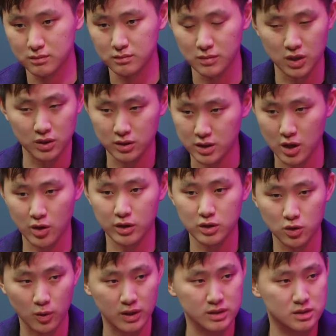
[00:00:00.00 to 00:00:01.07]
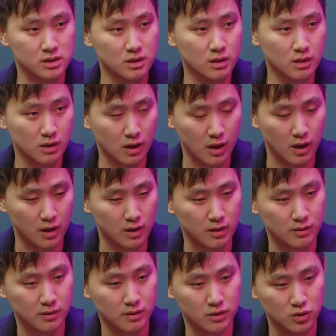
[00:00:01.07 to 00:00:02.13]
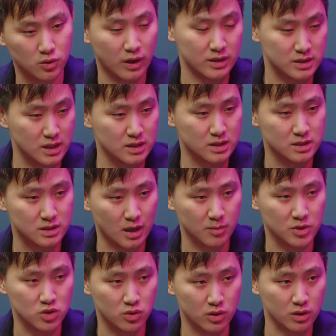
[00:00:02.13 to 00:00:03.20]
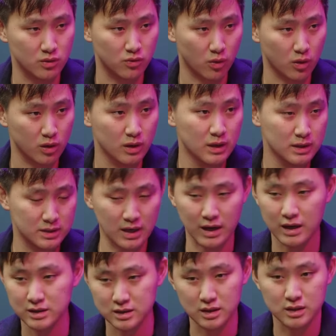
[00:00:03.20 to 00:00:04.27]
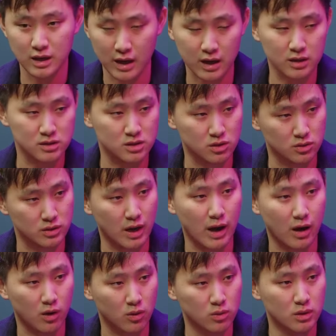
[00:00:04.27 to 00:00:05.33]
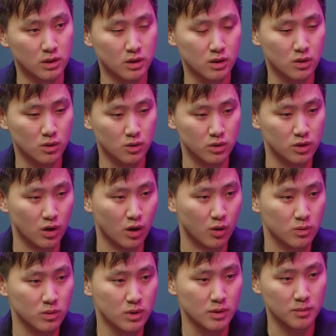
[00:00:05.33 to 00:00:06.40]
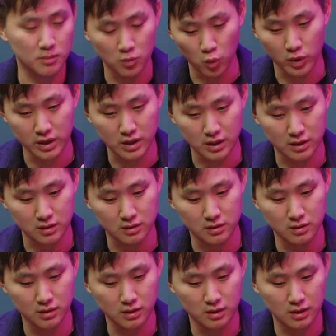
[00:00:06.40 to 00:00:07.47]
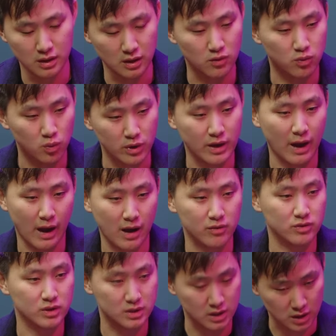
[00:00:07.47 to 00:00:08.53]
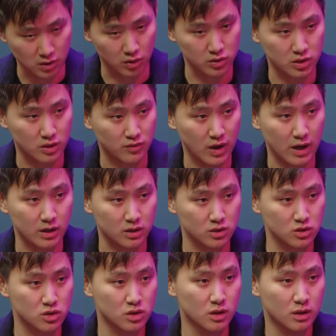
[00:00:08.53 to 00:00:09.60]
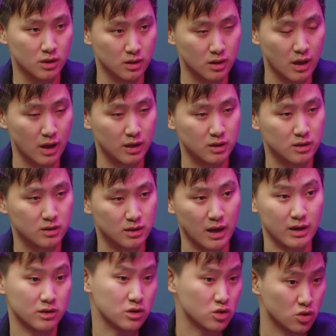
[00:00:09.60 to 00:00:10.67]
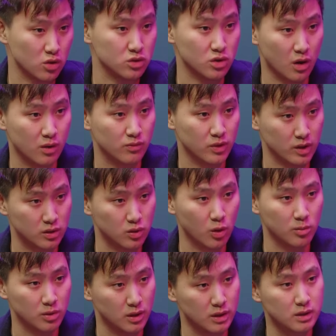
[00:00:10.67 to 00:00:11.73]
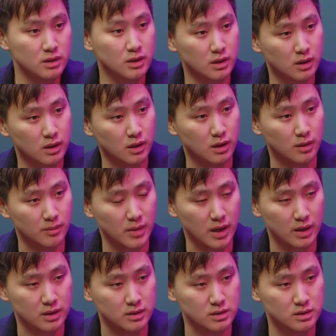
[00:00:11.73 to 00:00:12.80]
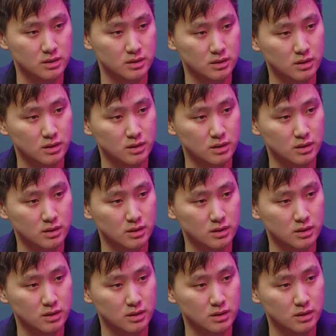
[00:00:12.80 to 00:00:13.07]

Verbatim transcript: military and US, uh, United States has demonstrated for decades and decades till now, you know, we can, if we have the technology advantage, then that deters conflict globally. Yeah. Um, and